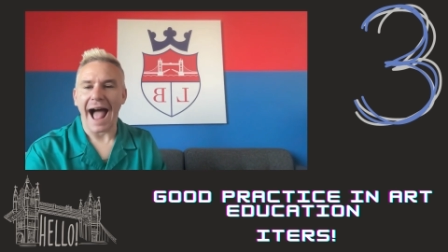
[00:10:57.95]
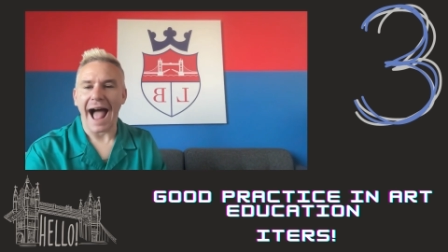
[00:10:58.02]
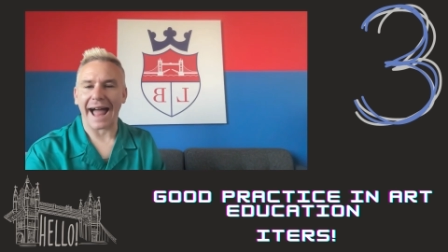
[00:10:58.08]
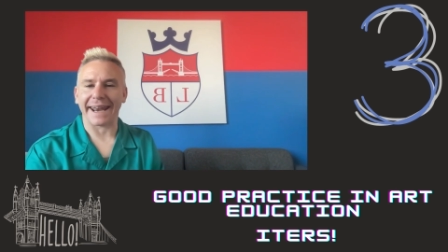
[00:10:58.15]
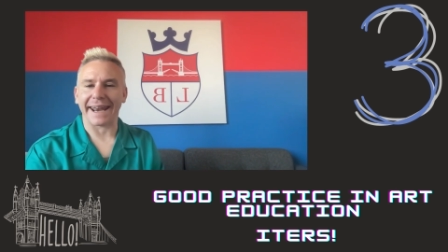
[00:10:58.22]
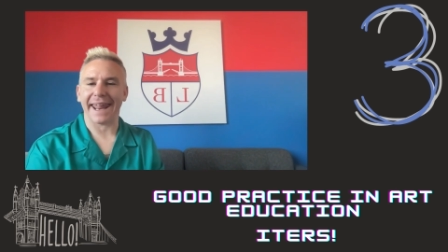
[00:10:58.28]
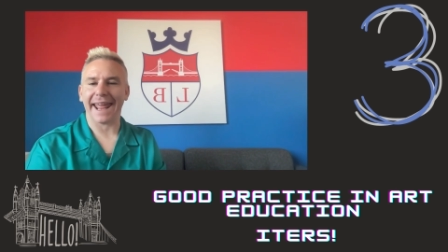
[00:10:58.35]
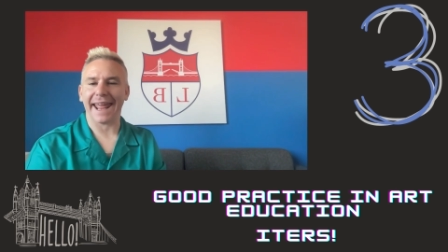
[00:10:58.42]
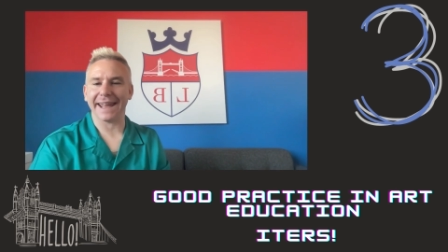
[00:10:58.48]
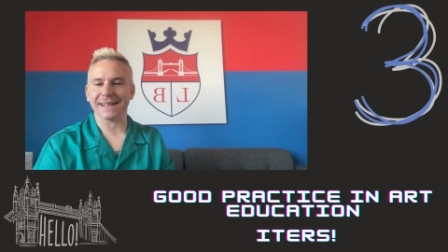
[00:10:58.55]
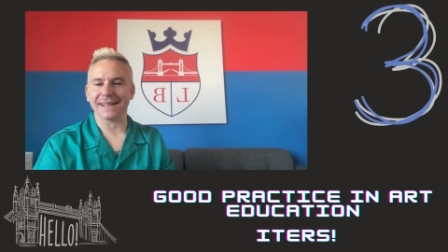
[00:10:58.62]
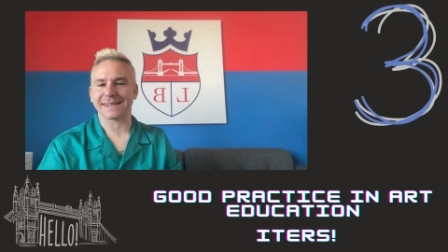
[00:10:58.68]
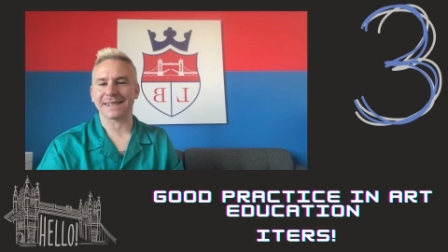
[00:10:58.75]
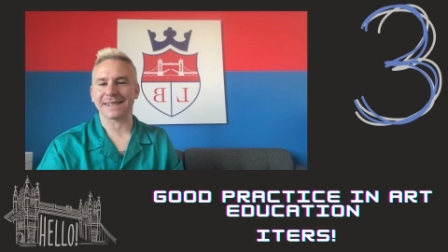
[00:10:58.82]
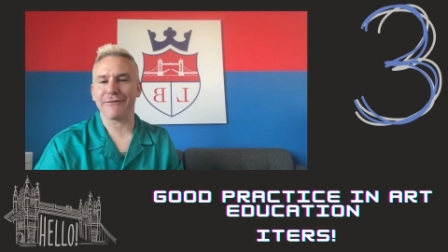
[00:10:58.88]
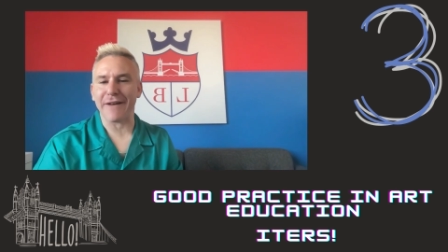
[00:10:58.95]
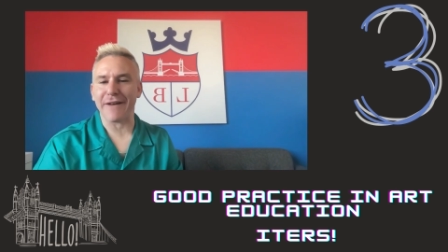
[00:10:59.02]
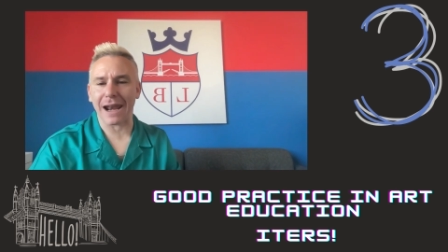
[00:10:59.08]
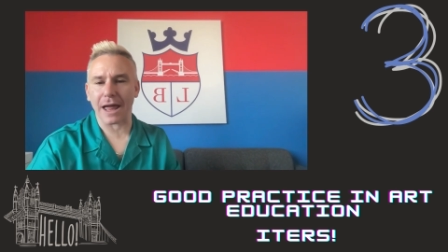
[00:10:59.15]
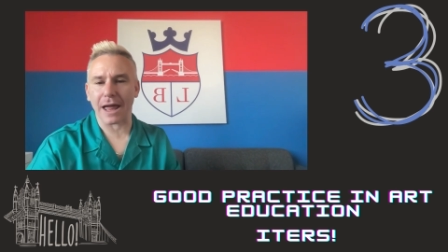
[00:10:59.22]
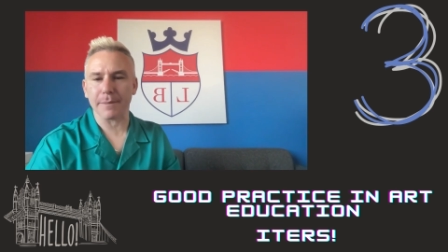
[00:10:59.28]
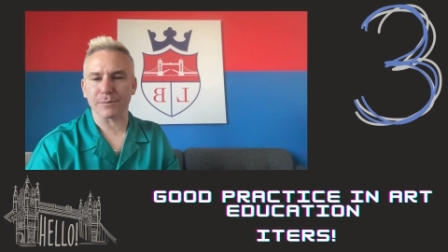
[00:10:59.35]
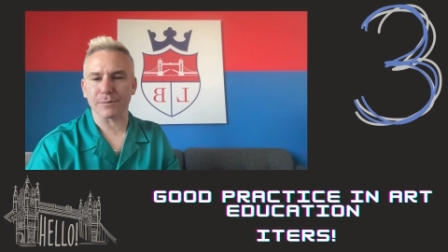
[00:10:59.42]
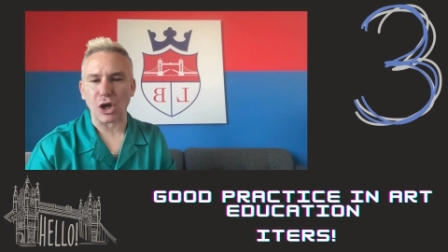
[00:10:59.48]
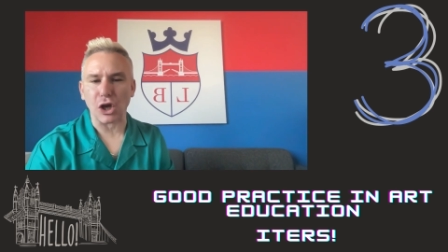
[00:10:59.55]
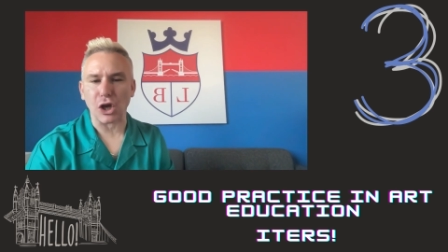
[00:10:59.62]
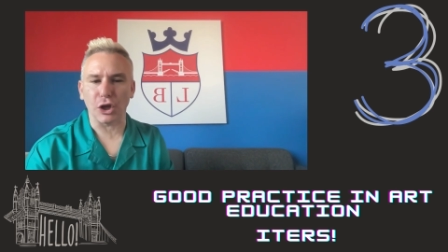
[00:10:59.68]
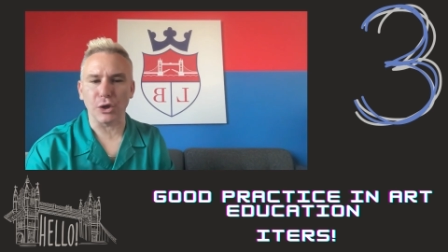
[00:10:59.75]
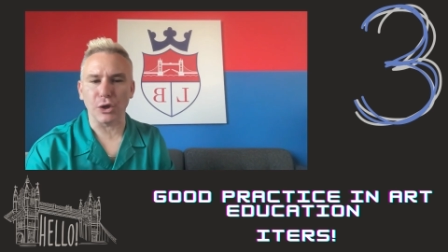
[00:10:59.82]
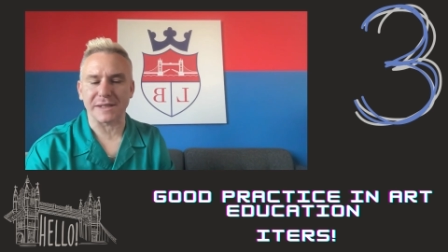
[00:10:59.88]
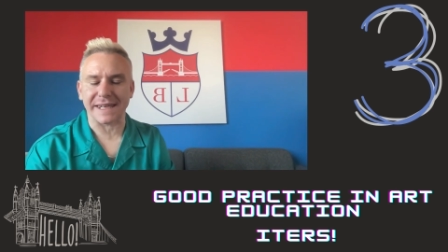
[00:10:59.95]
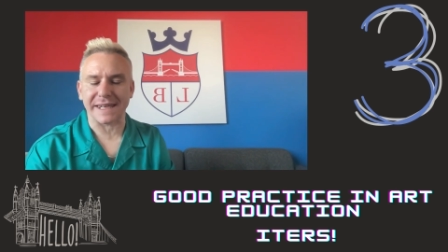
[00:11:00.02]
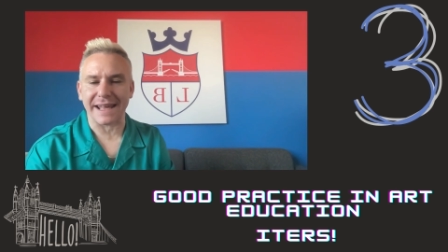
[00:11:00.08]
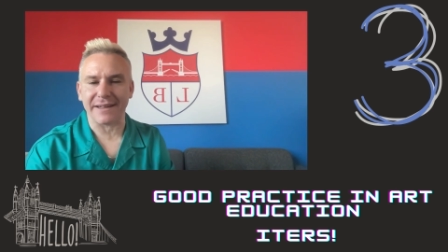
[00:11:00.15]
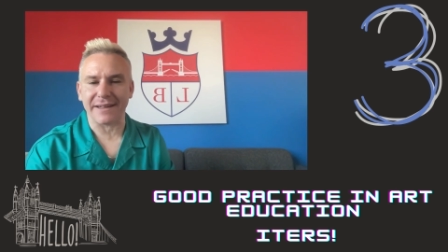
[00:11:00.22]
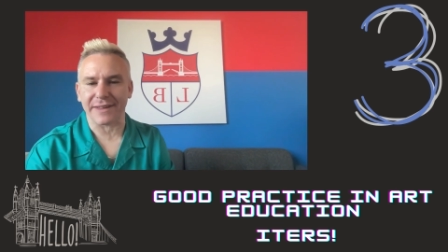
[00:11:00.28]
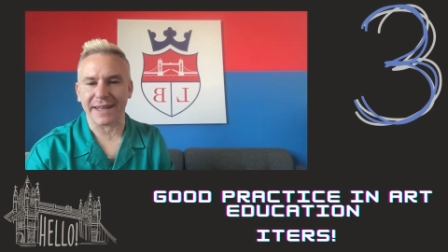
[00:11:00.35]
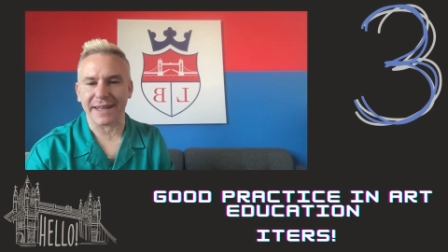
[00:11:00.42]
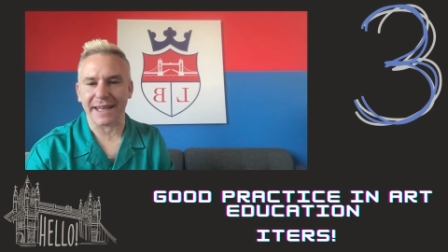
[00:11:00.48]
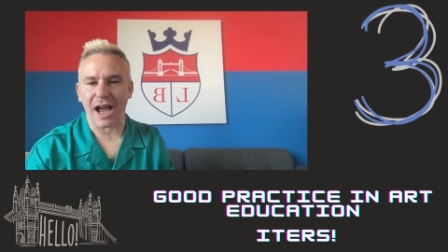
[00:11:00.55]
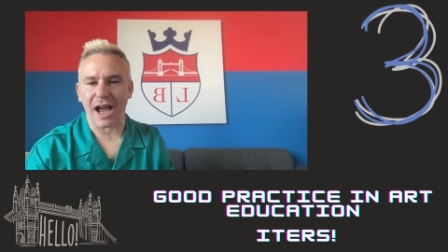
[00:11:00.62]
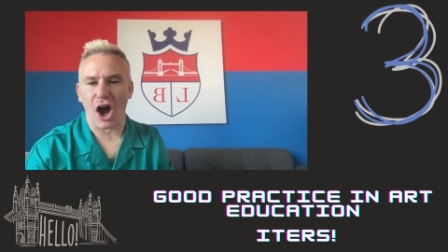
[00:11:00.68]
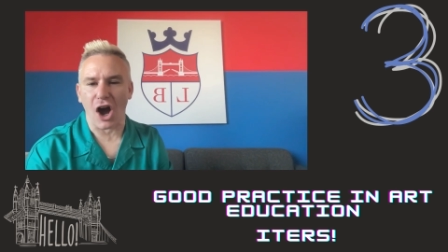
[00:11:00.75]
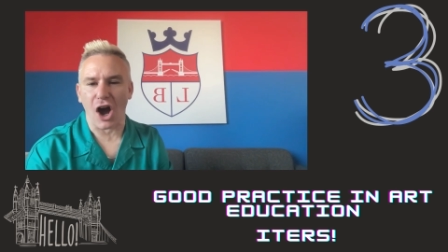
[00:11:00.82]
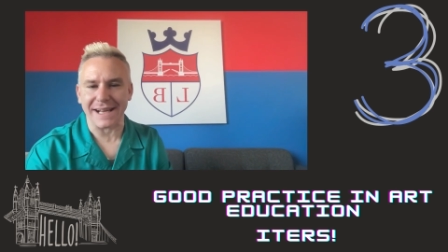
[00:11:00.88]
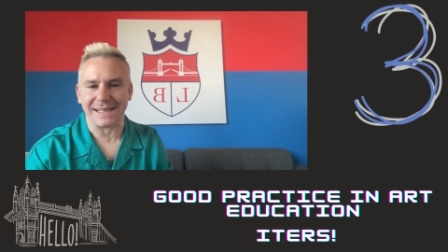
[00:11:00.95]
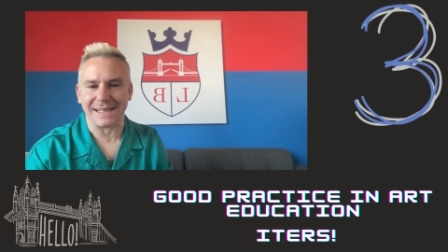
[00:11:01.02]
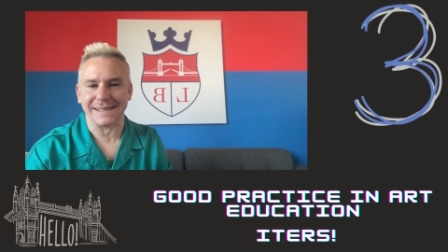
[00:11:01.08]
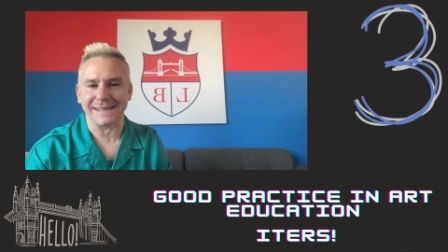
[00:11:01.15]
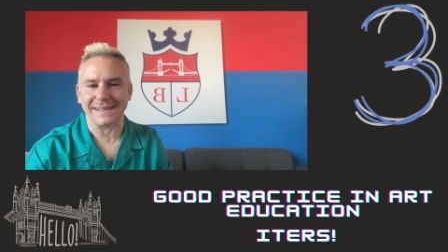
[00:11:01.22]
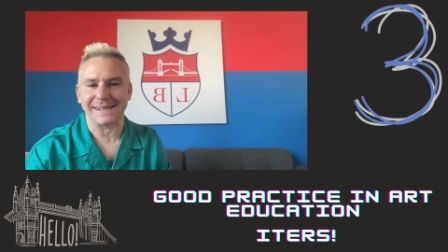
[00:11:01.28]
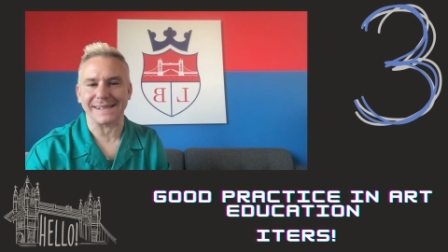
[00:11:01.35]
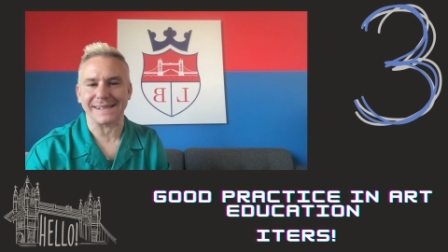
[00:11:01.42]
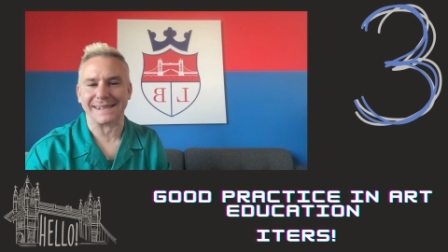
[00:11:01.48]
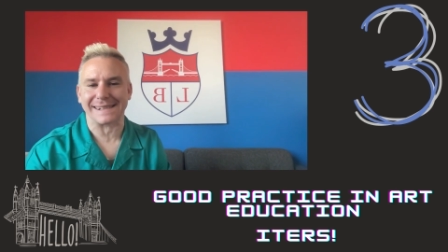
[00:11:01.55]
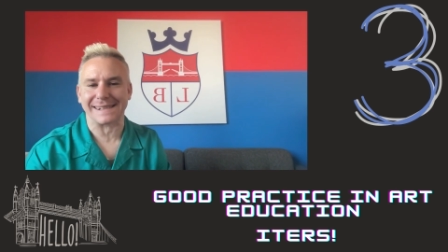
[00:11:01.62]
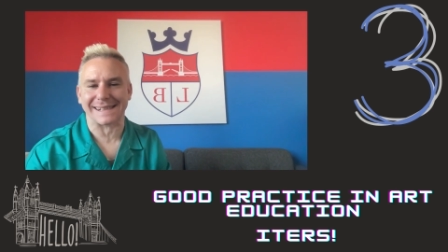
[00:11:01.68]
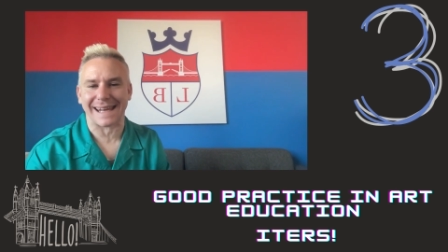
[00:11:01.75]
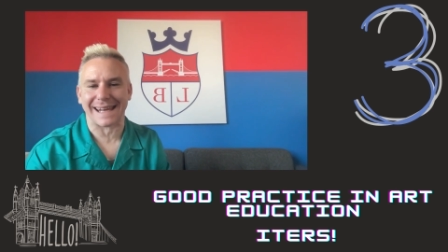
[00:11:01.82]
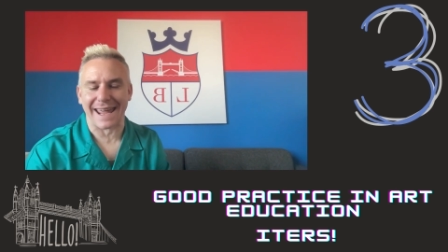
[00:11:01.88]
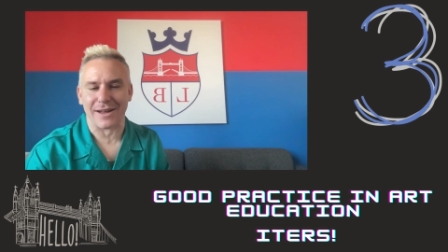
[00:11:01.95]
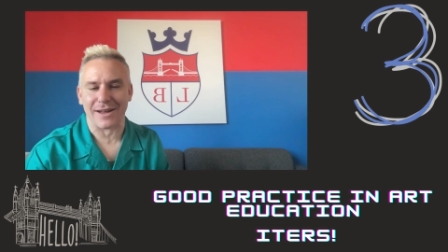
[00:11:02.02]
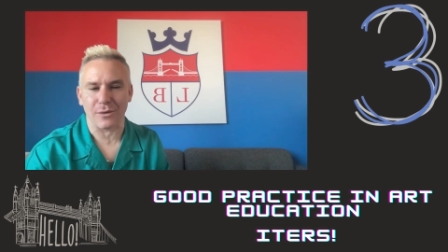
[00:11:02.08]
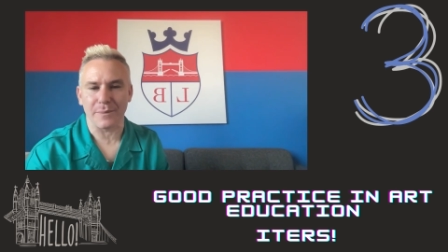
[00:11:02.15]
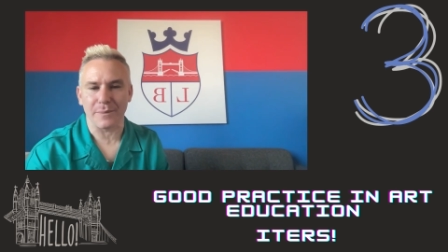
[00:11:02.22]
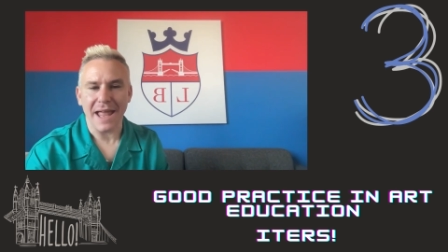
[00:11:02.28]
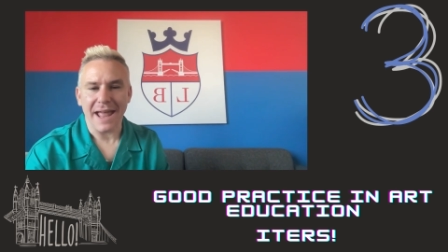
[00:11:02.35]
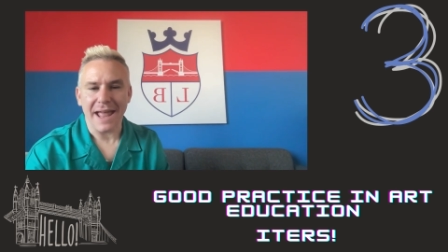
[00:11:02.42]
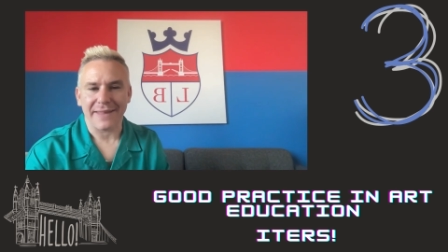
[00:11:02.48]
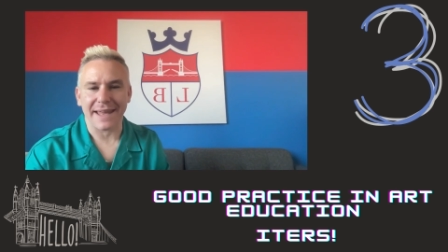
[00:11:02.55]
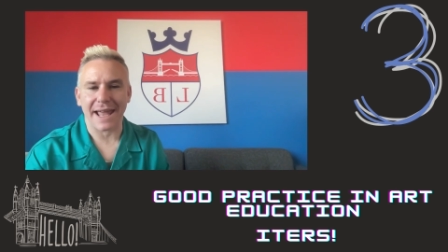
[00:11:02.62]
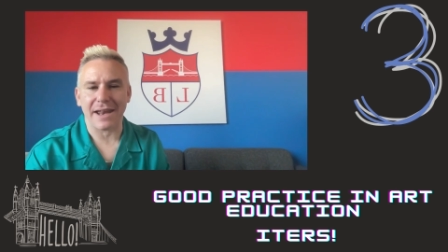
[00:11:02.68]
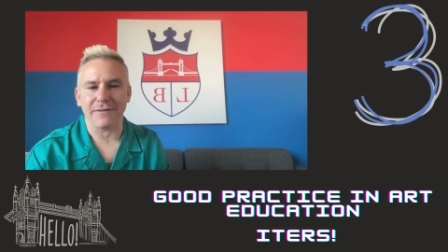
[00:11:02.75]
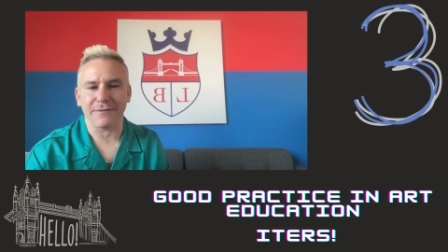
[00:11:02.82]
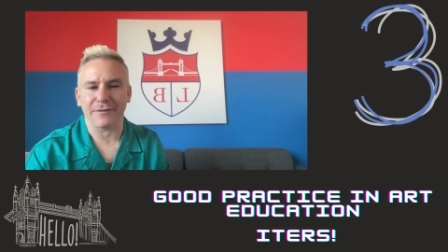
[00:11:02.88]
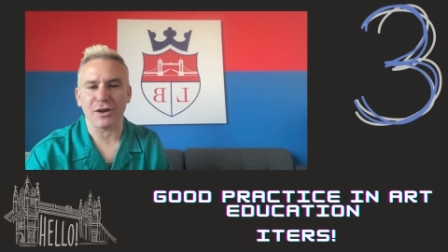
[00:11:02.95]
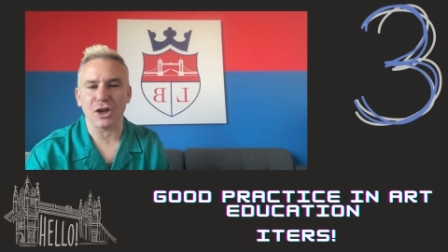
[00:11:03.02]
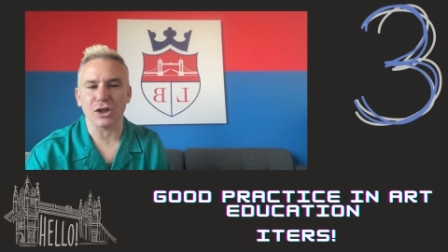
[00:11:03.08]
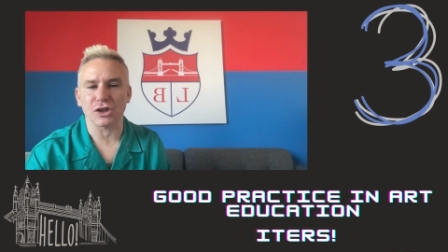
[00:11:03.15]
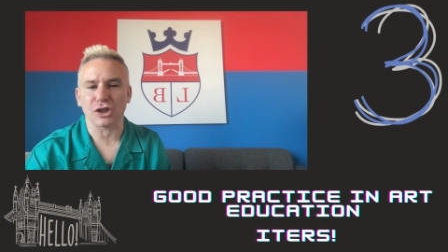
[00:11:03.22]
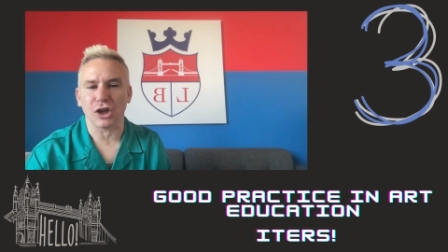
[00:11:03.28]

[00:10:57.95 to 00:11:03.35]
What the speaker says: and it's developed using the ITAS scale, the Infant and